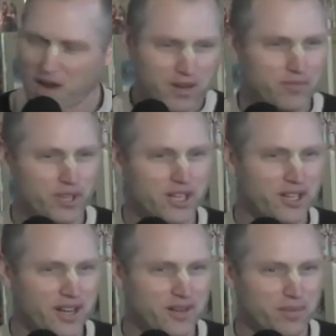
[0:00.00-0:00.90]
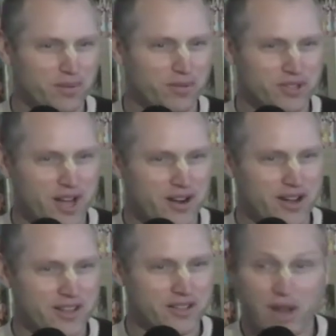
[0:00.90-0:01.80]
How come Nityananda Prabhu is not
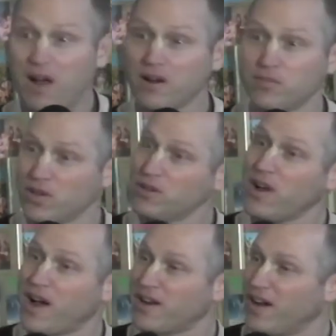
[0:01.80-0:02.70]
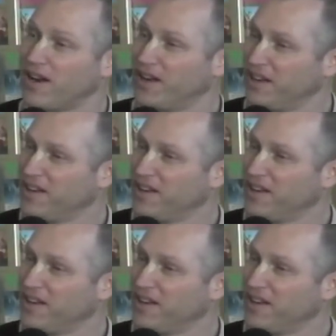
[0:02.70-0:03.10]
on this? How come you're not on it?